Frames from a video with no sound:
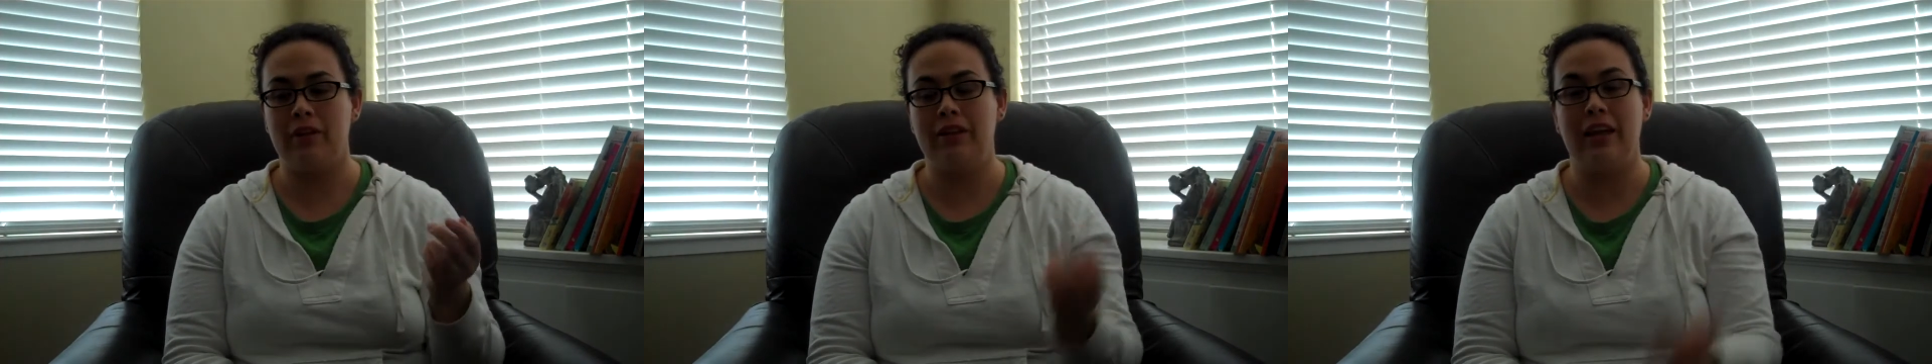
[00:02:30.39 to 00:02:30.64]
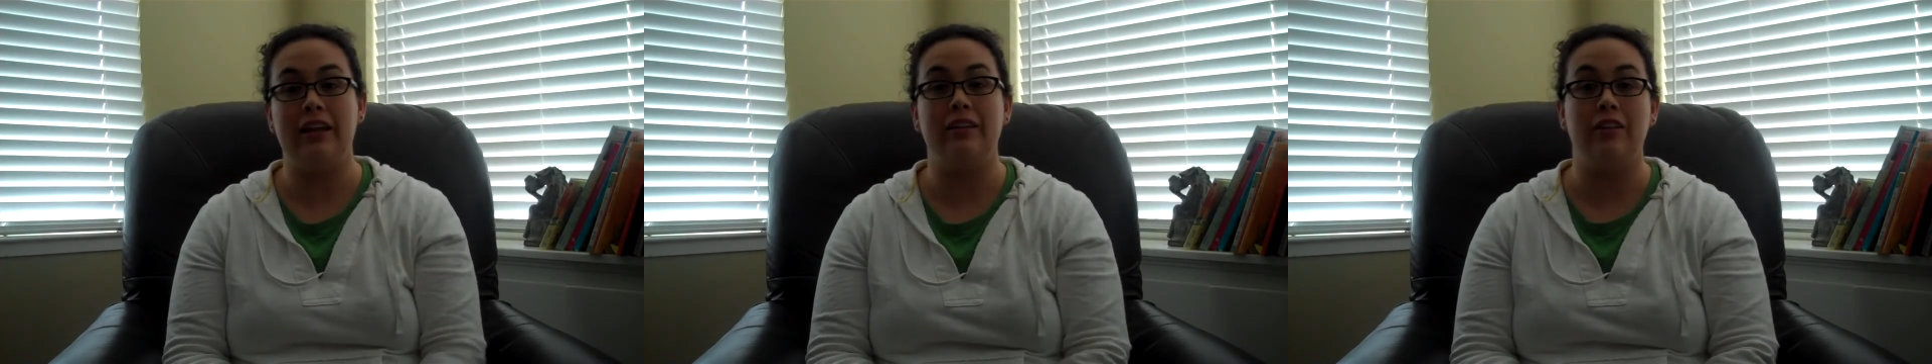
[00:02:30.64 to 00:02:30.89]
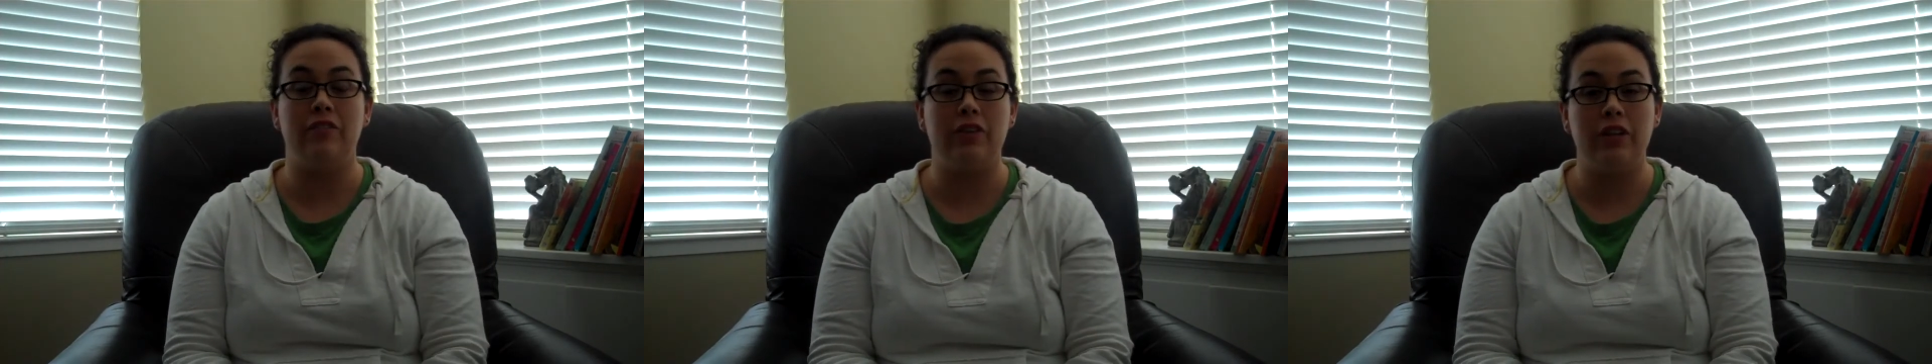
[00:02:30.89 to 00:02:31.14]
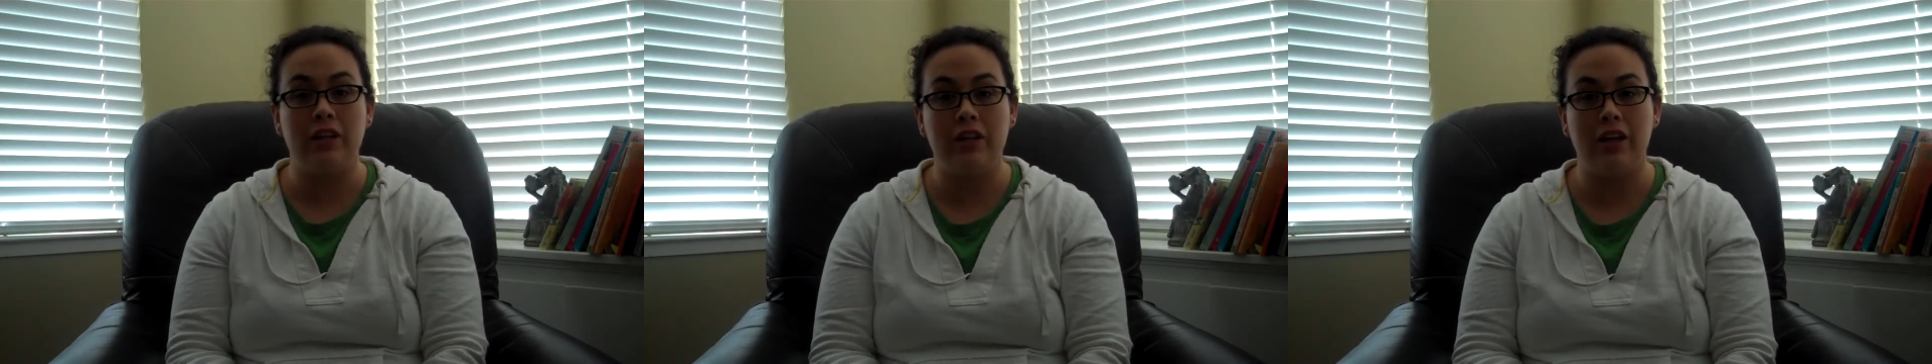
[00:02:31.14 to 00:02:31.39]

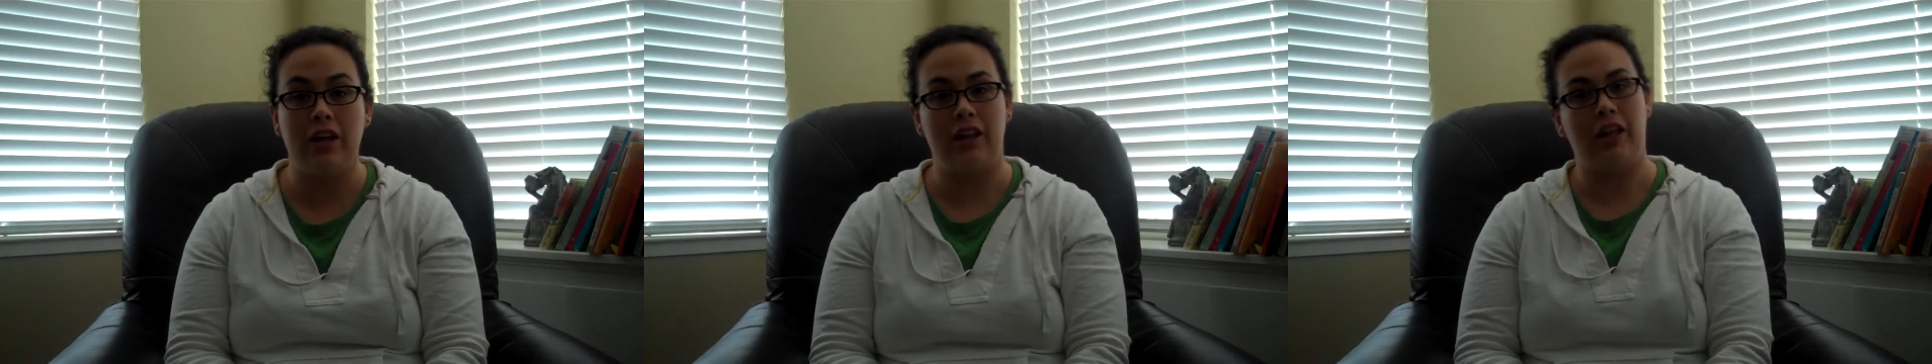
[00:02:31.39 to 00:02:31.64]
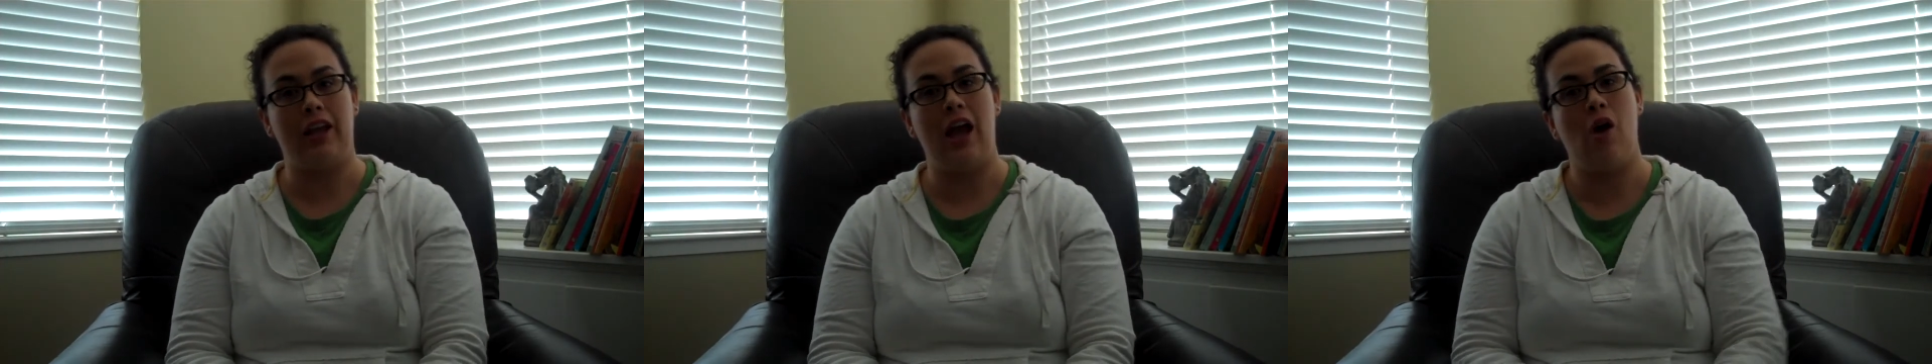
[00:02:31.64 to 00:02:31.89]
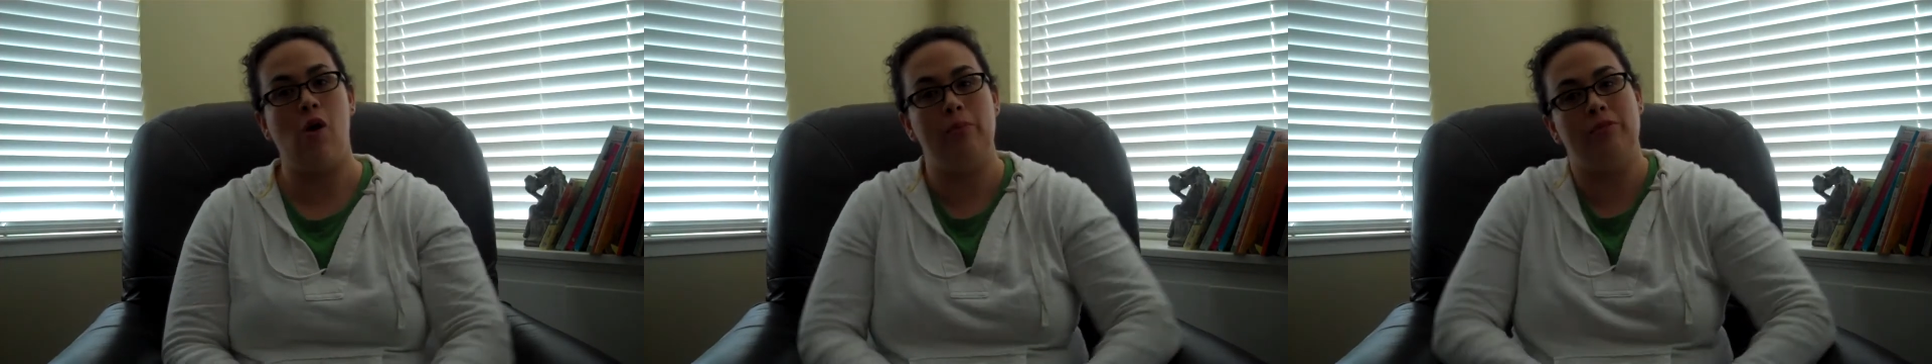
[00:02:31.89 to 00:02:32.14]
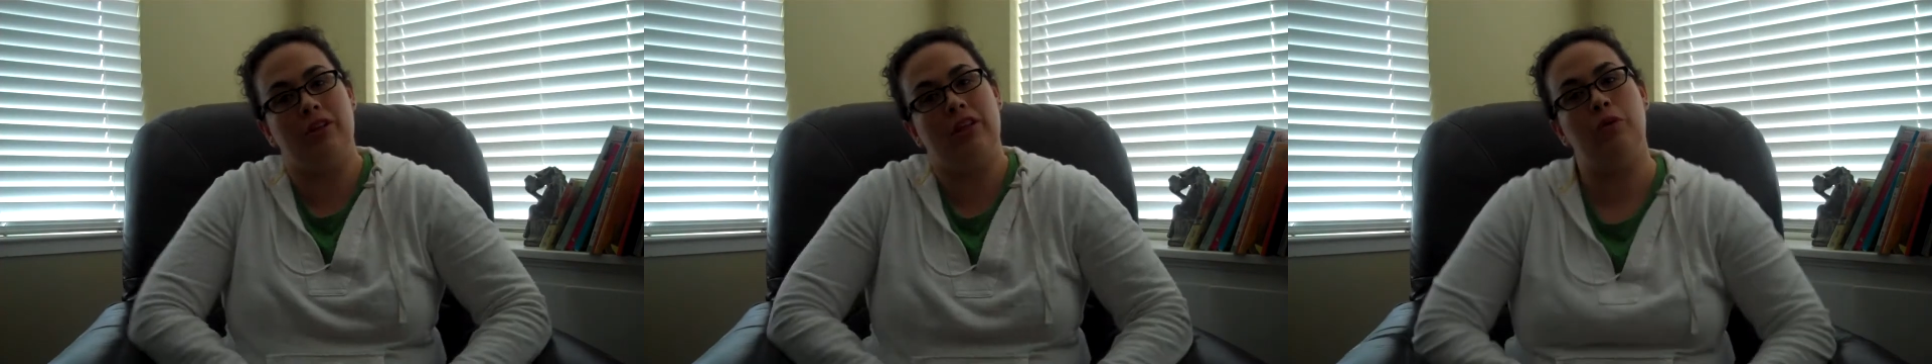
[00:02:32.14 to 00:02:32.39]
negativity and like how I'm
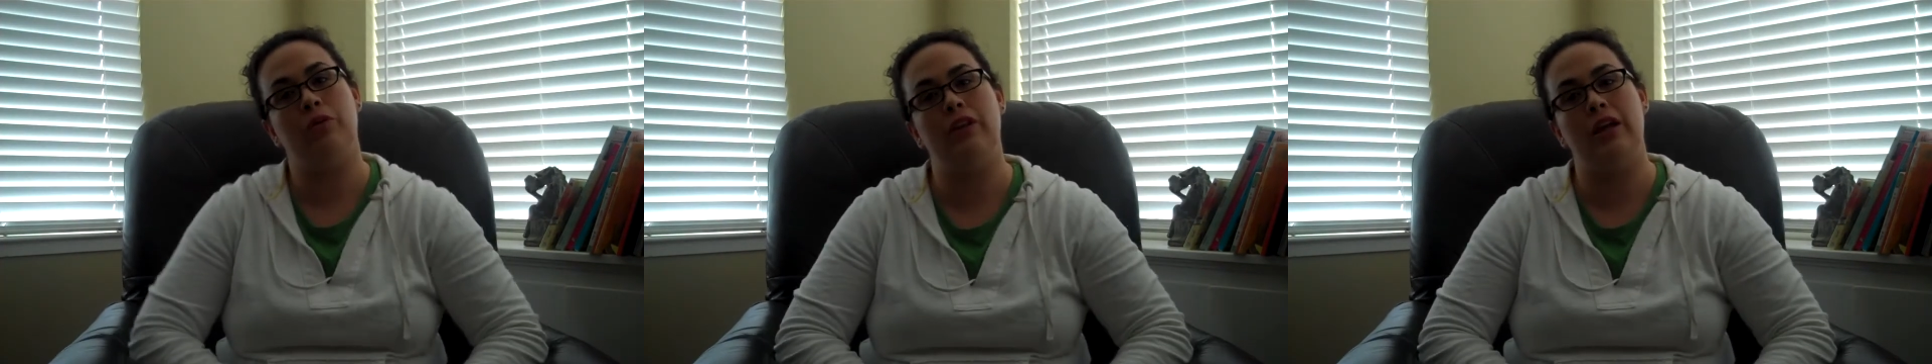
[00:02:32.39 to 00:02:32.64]
dealing with